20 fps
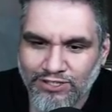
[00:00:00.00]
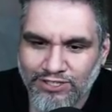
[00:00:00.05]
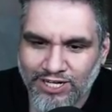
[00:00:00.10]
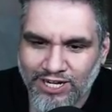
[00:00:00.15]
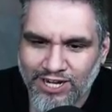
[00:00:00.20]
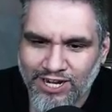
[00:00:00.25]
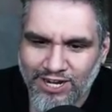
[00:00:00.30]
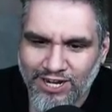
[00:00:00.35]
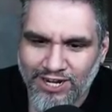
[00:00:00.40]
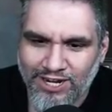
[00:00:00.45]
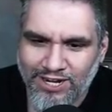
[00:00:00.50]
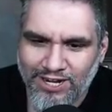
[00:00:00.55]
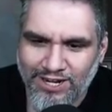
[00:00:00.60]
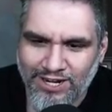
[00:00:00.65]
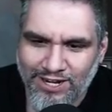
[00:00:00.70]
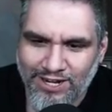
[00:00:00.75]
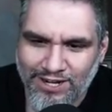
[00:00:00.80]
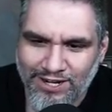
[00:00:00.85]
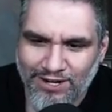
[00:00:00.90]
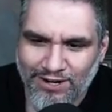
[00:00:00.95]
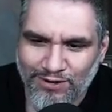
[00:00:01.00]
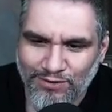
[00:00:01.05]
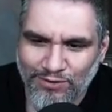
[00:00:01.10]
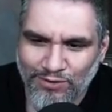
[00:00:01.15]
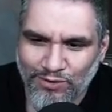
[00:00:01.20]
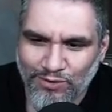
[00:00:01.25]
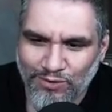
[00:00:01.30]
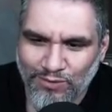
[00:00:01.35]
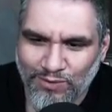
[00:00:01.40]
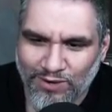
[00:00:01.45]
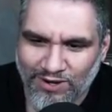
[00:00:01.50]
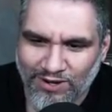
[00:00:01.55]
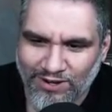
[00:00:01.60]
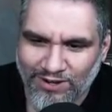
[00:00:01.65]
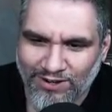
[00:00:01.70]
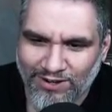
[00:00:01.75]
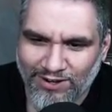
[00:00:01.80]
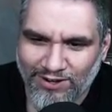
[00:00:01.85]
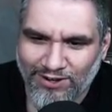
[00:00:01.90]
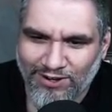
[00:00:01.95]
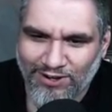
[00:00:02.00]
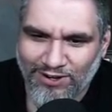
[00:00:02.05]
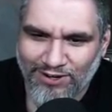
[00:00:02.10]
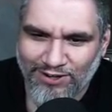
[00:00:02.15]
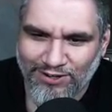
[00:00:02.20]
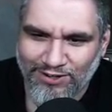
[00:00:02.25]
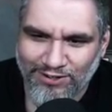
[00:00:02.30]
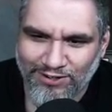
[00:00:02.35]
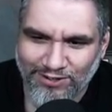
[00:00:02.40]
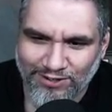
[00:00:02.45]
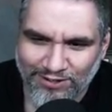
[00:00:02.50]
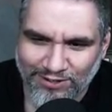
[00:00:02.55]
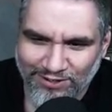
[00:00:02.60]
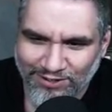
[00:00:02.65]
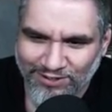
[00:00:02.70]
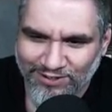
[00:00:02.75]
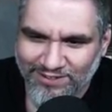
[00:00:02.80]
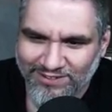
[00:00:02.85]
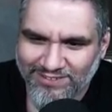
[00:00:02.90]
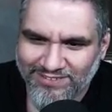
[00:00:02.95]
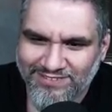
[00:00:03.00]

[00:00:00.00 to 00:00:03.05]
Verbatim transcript: Dead on the water.